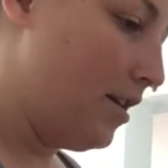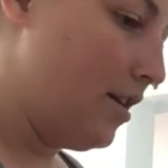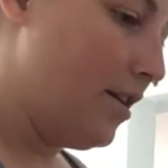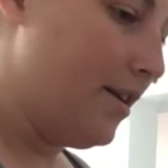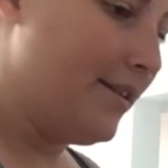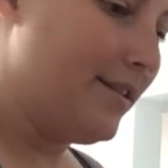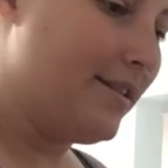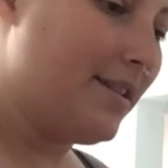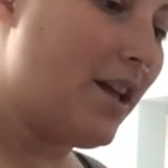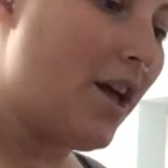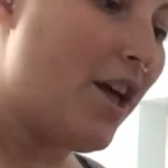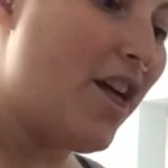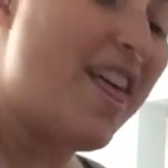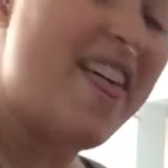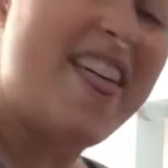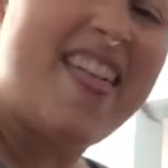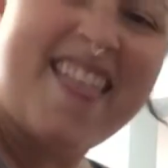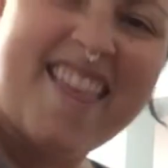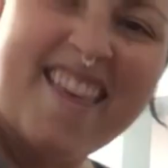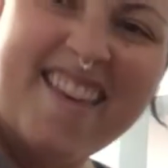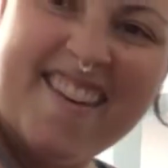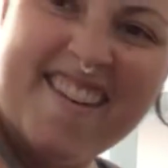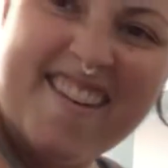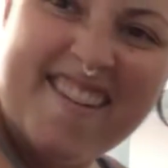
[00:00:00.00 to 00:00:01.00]

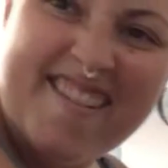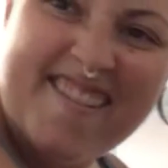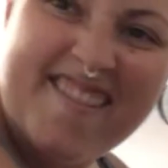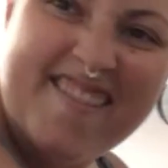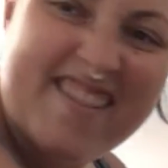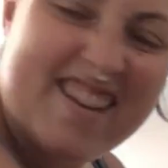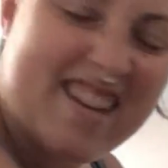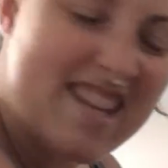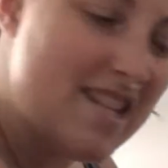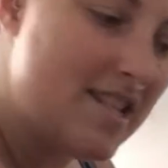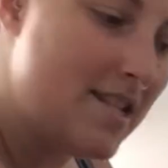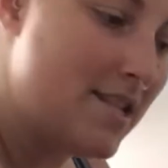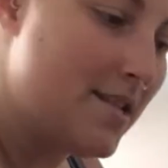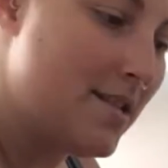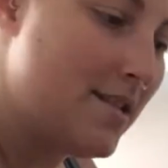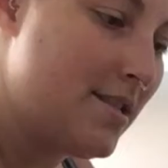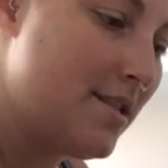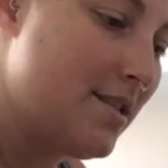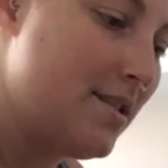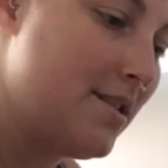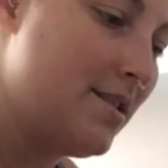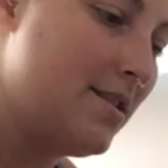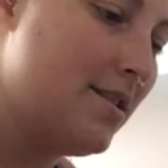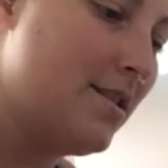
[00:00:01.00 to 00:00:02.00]
So
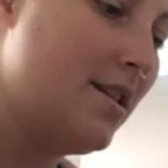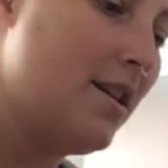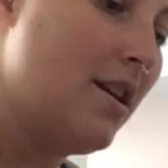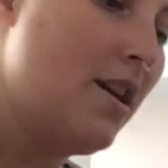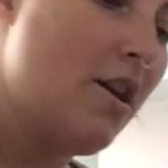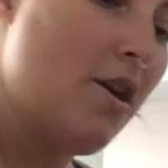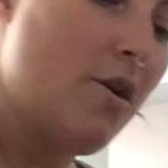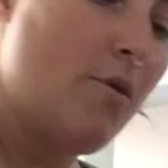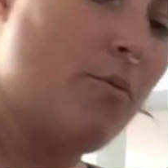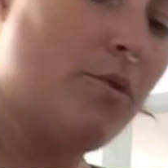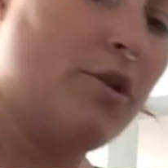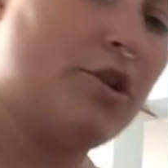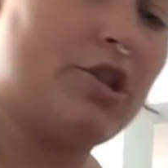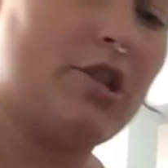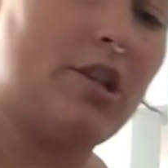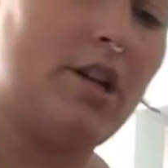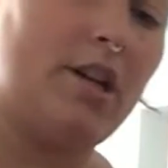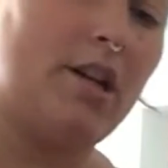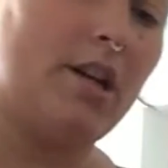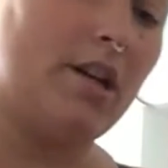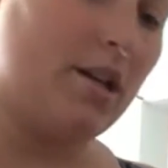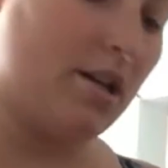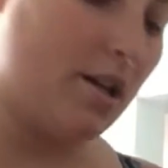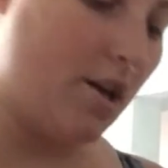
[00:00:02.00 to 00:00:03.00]
we're just
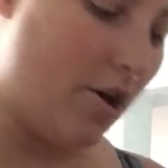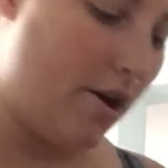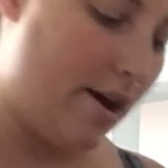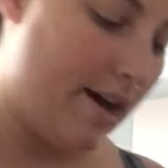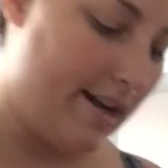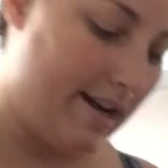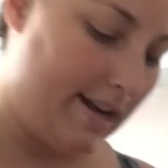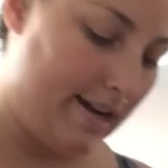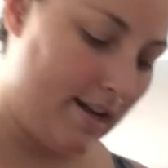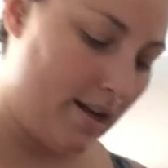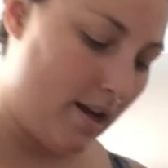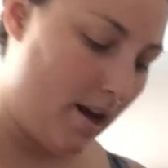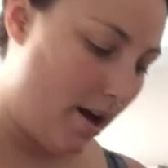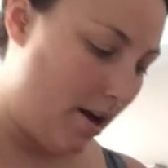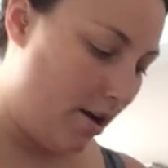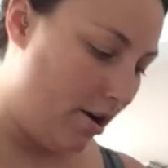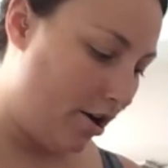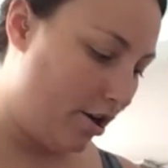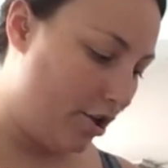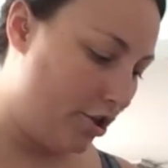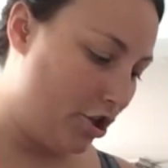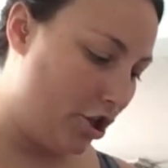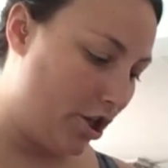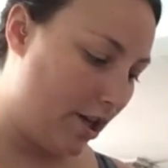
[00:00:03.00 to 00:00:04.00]
gonna go ahead and cut
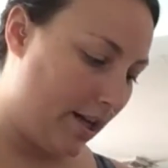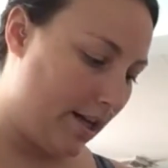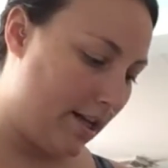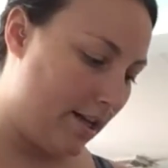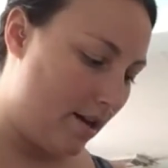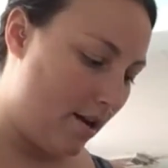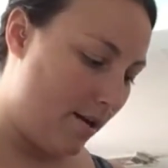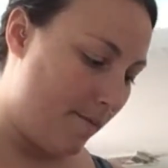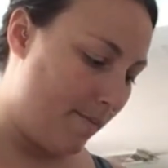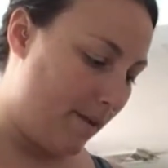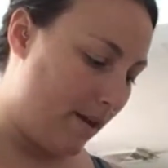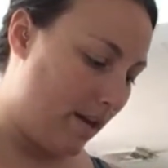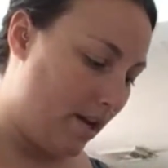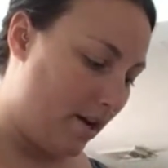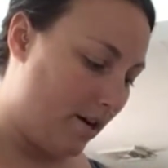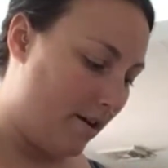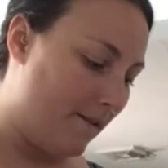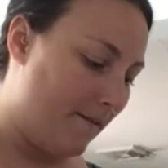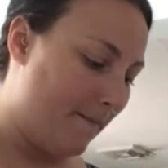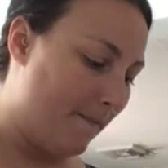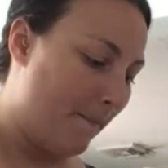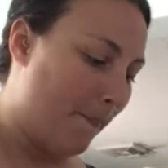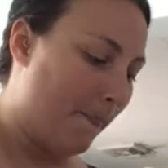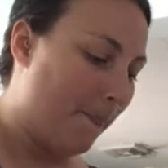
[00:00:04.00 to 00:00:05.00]
our chicken up
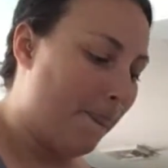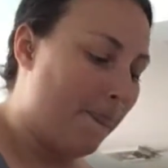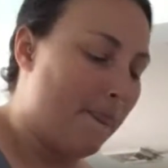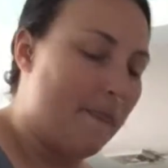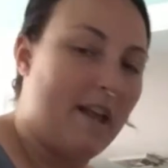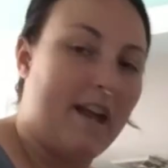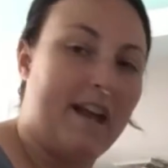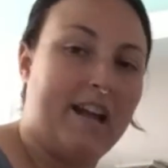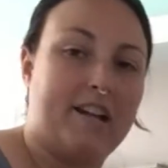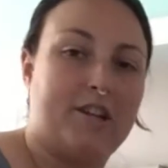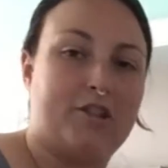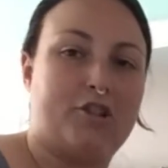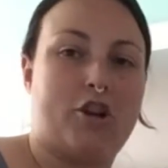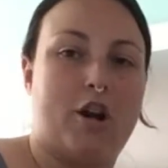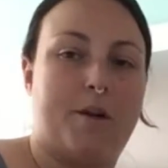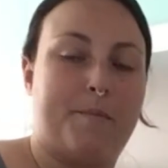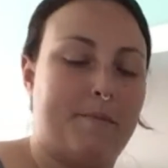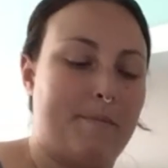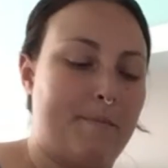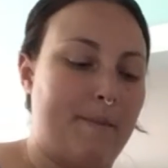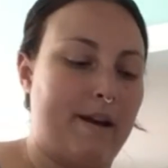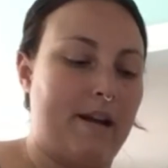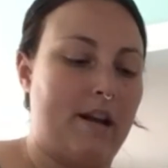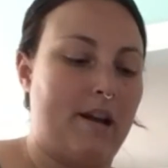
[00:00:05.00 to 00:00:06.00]
here. I gotta
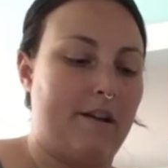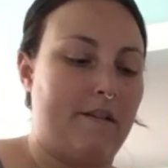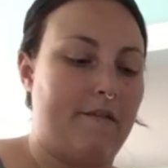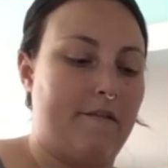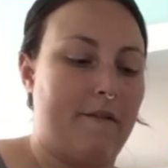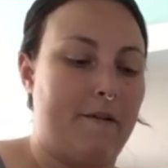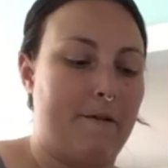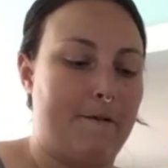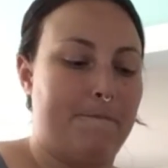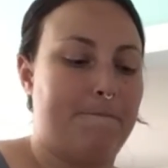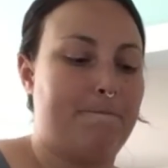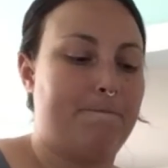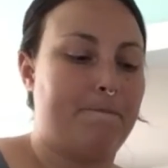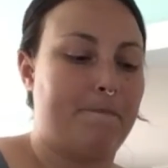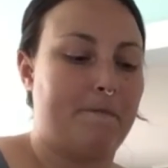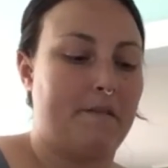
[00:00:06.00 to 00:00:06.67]
sharpen my knife.